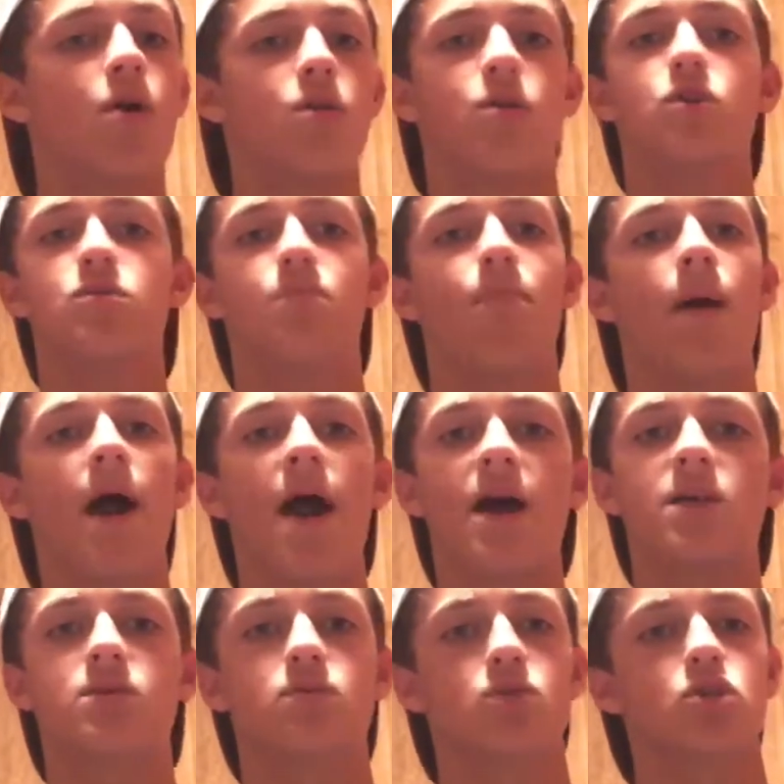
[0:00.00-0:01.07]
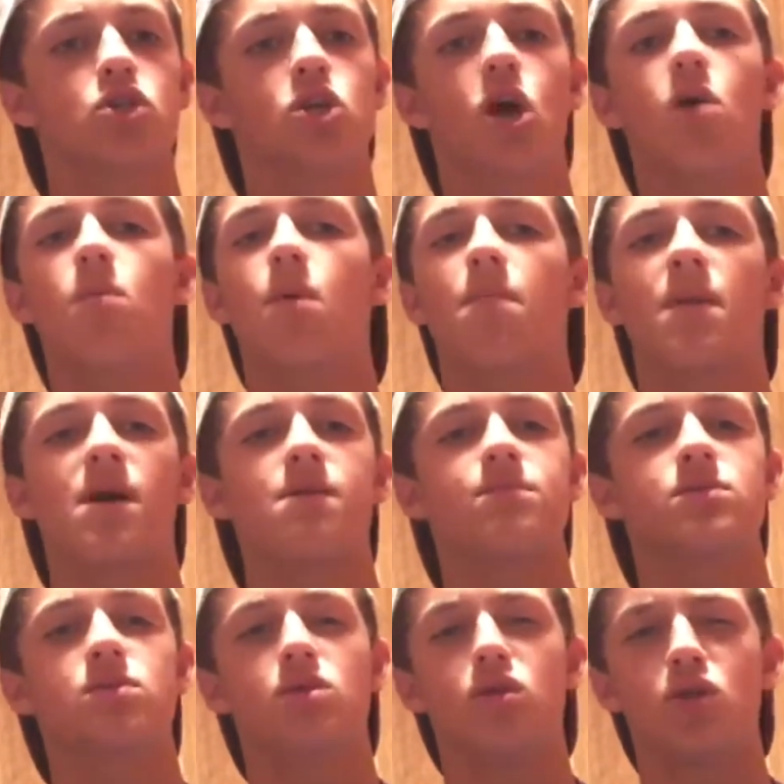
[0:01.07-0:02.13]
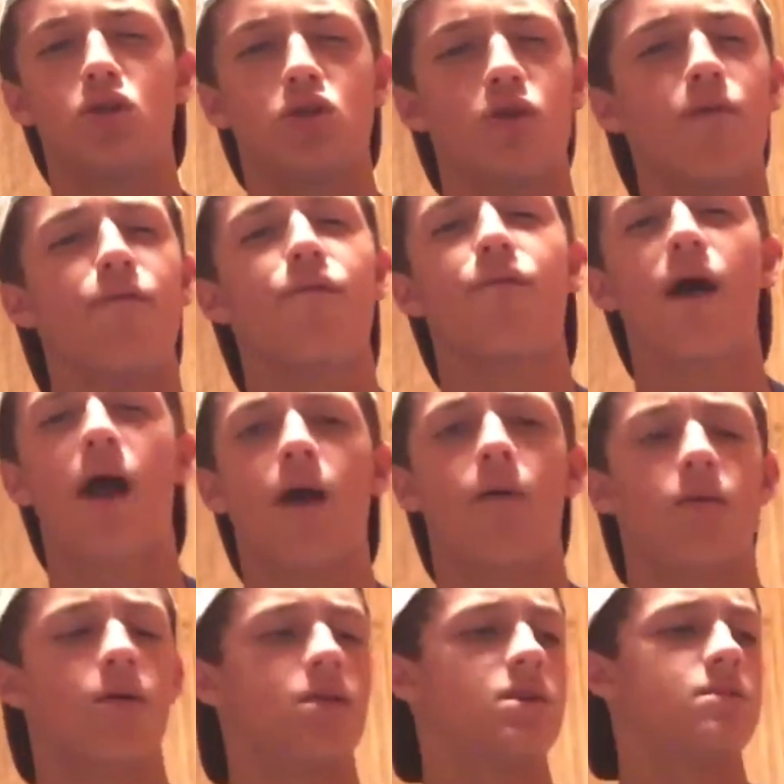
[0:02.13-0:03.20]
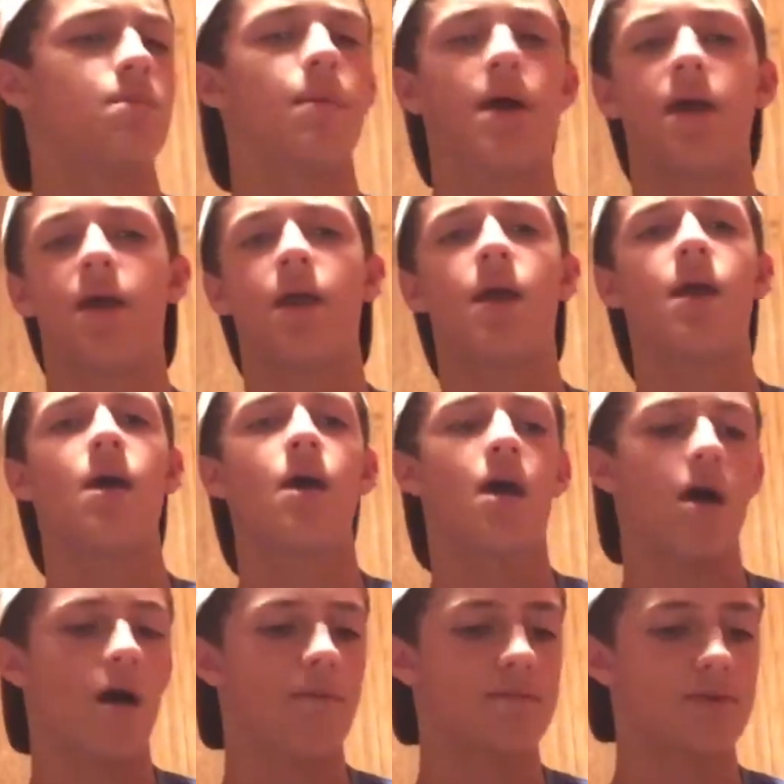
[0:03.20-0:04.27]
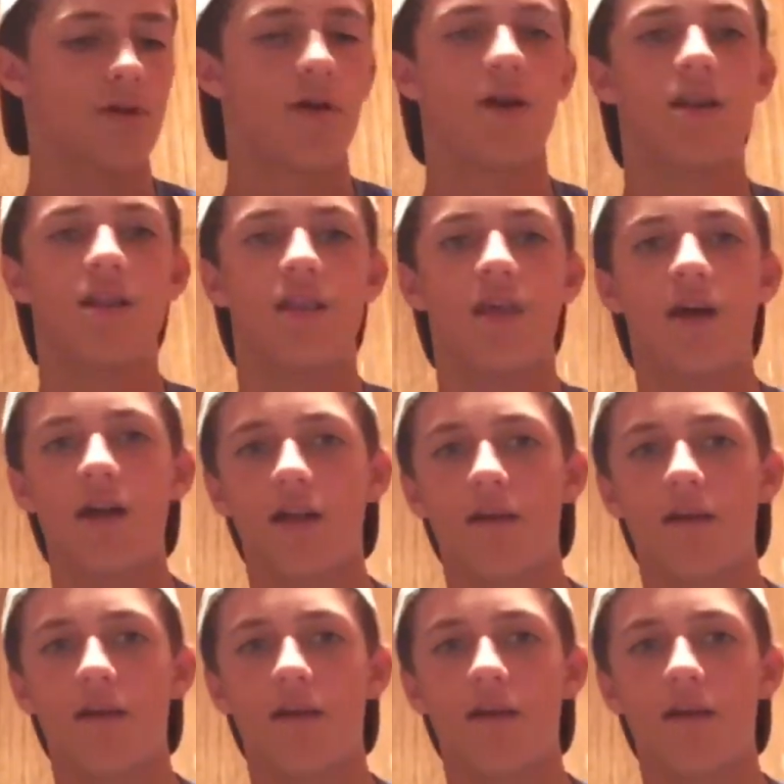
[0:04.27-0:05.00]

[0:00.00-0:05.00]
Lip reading: and those bass will just come up and absolutely devour this bait. I'm sorry I did that.